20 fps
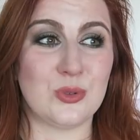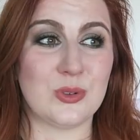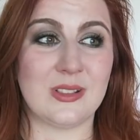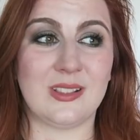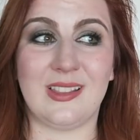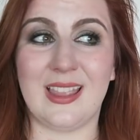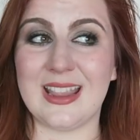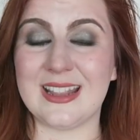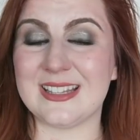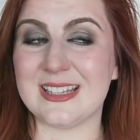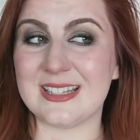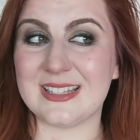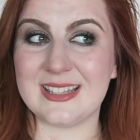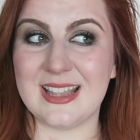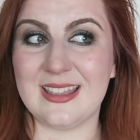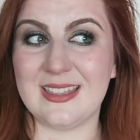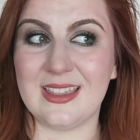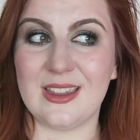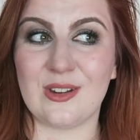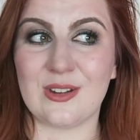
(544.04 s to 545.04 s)
don't let it
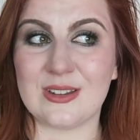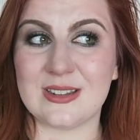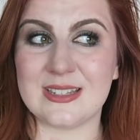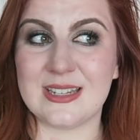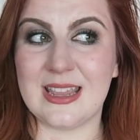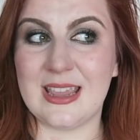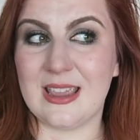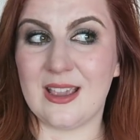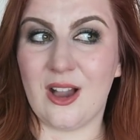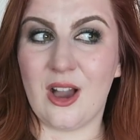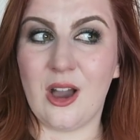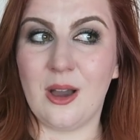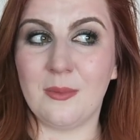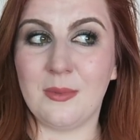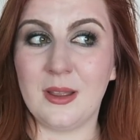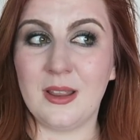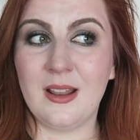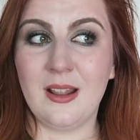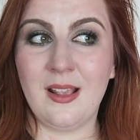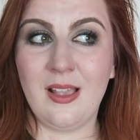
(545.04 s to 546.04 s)
sit there and take
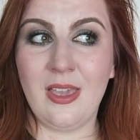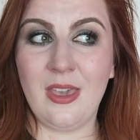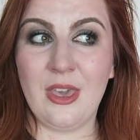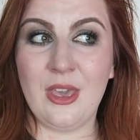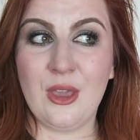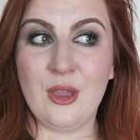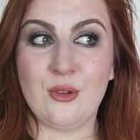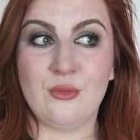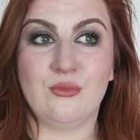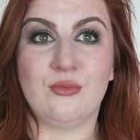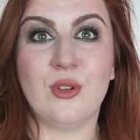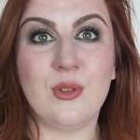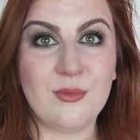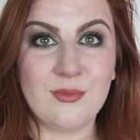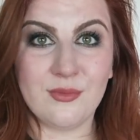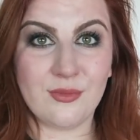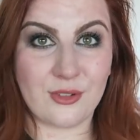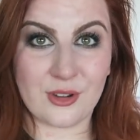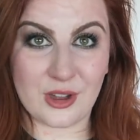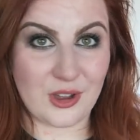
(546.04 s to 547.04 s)
up
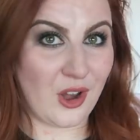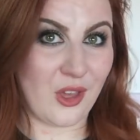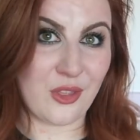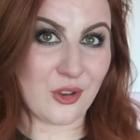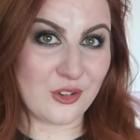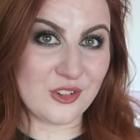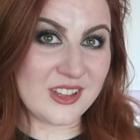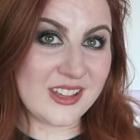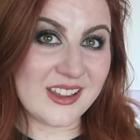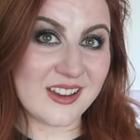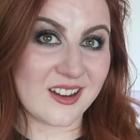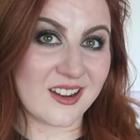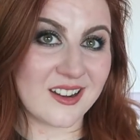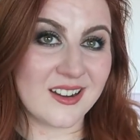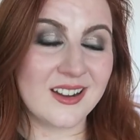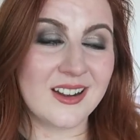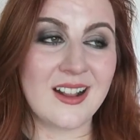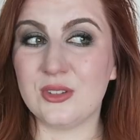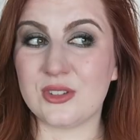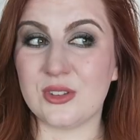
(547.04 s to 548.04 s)
room for another
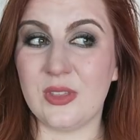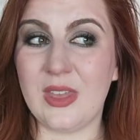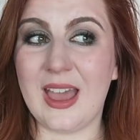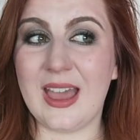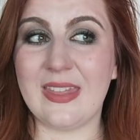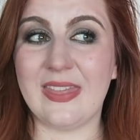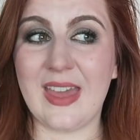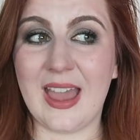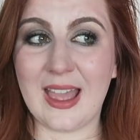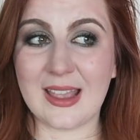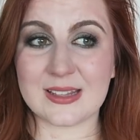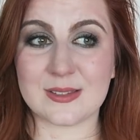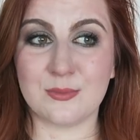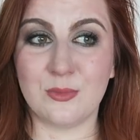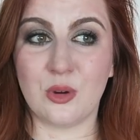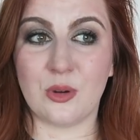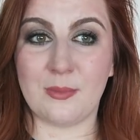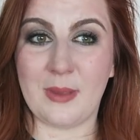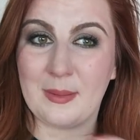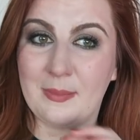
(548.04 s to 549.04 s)
year. So that that's
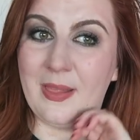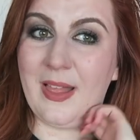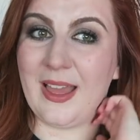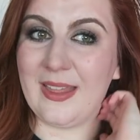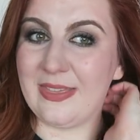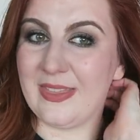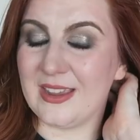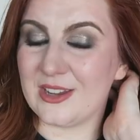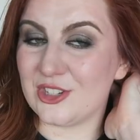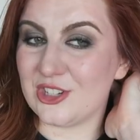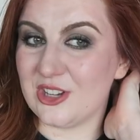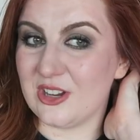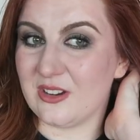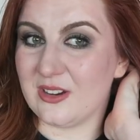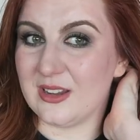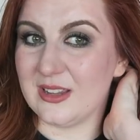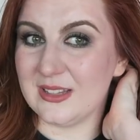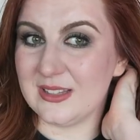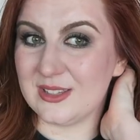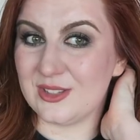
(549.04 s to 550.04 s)
more my plan this
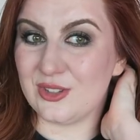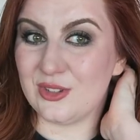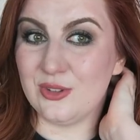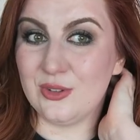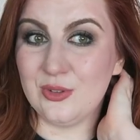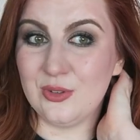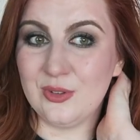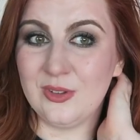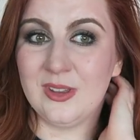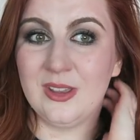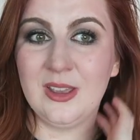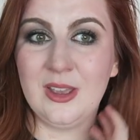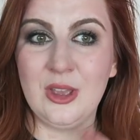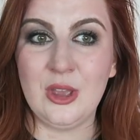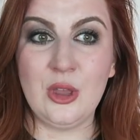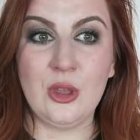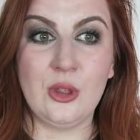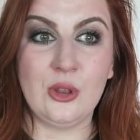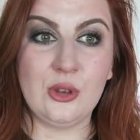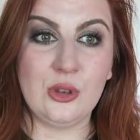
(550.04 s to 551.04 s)
year is to
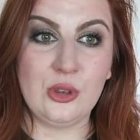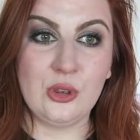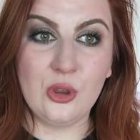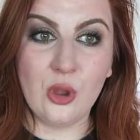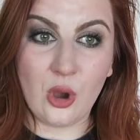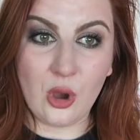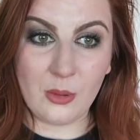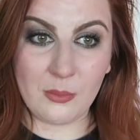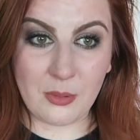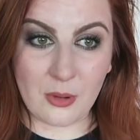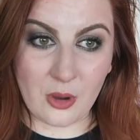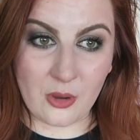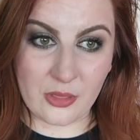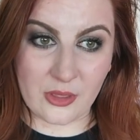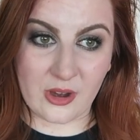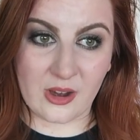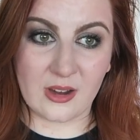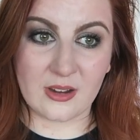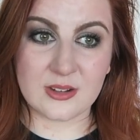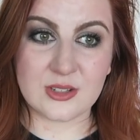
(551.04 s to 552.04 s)
not
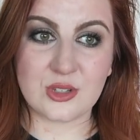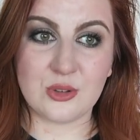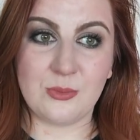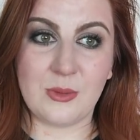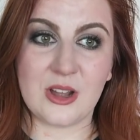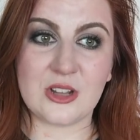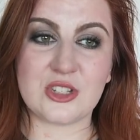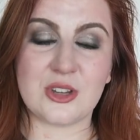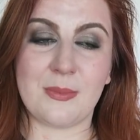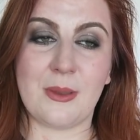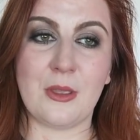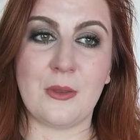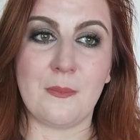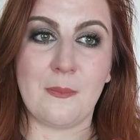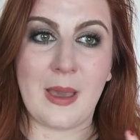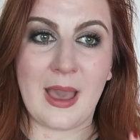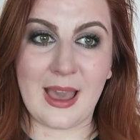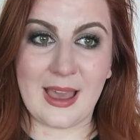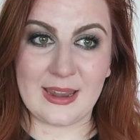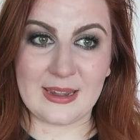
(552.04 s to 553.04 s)
bother so much
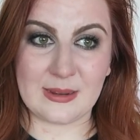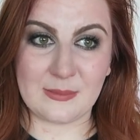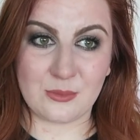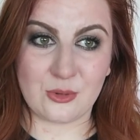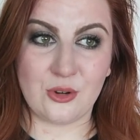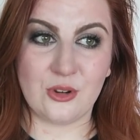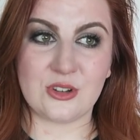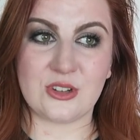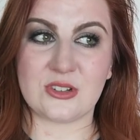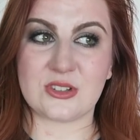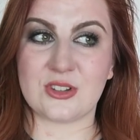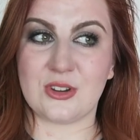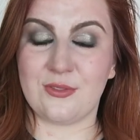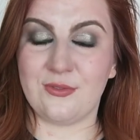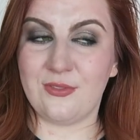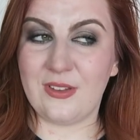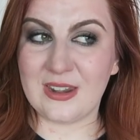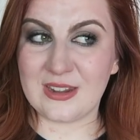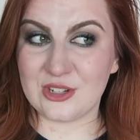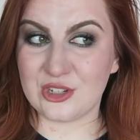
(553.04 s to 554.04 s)
about panning products or
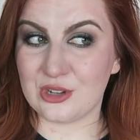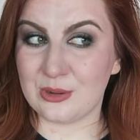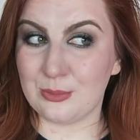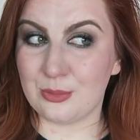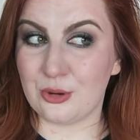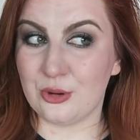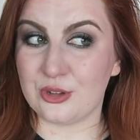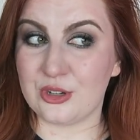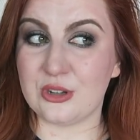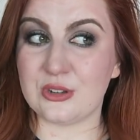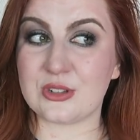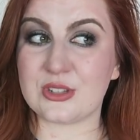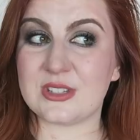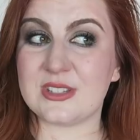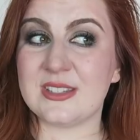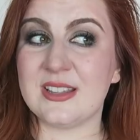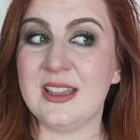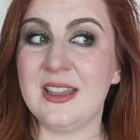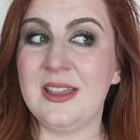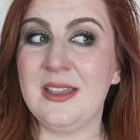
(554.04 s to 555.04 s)
finishing
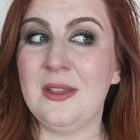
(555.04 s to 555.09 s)
products